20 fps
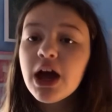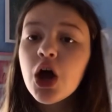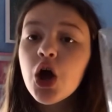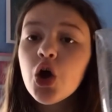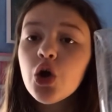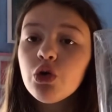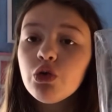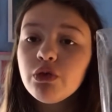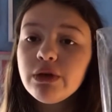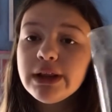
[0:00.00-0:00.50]

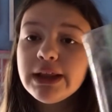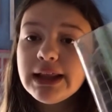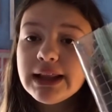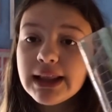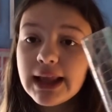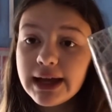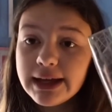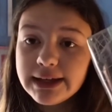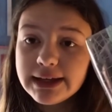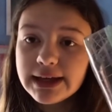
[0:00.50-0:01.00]
really
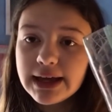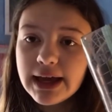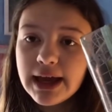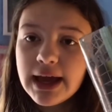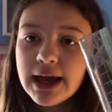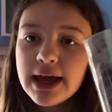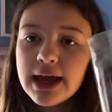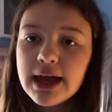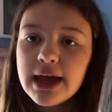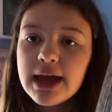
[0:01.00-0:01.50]
like
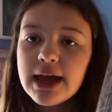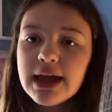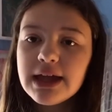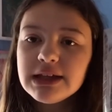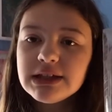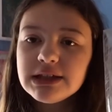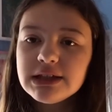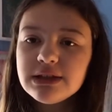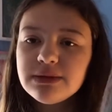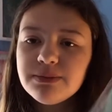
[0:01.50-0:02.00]
it.
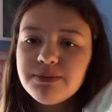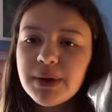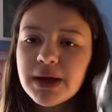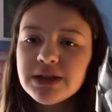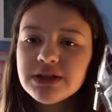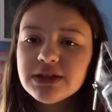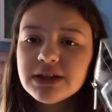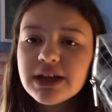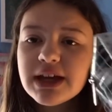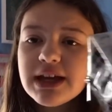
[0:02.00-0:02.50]

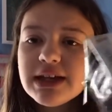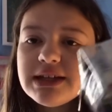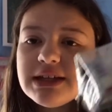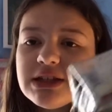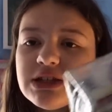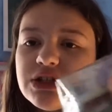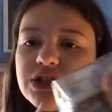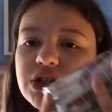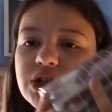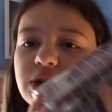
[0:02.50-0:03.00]
Pencil
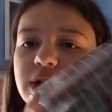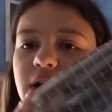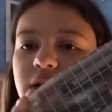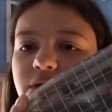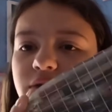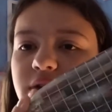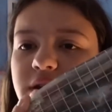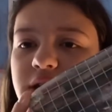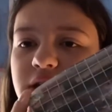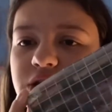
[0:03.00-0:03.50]
cases do
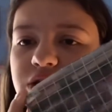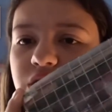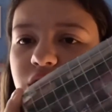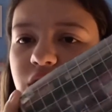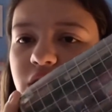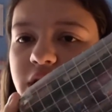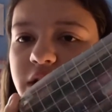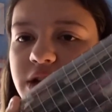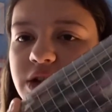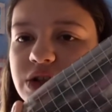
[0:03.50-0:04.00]
get really
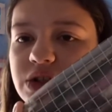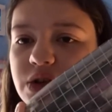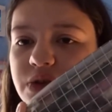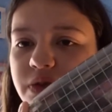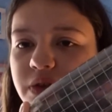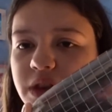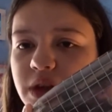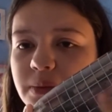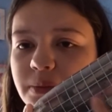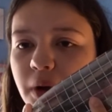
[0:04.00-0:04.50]
dirty and
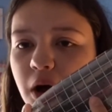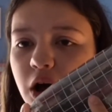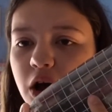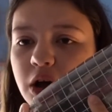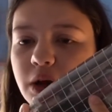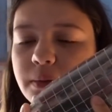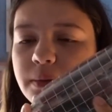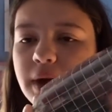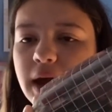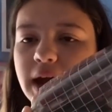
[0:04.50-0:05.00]
stuff on the
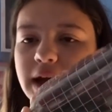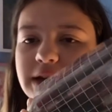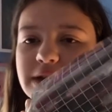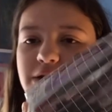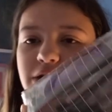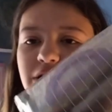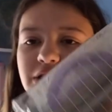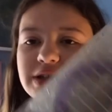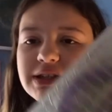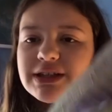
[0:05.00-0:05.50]
bottom, and
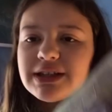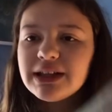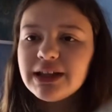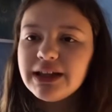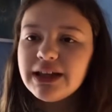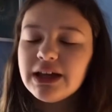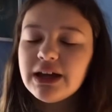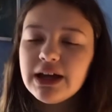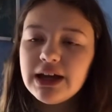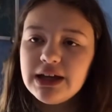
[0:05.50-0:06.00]
because it's
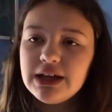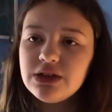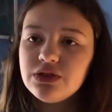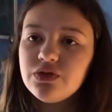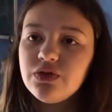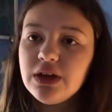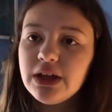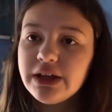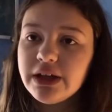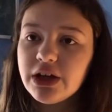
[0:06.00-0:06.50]
clear, it
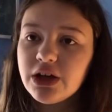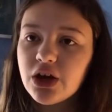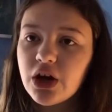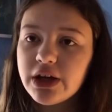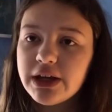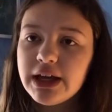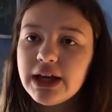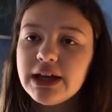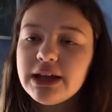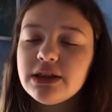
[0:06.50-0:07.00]
is really
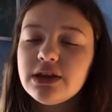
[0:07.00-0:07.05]
annoying.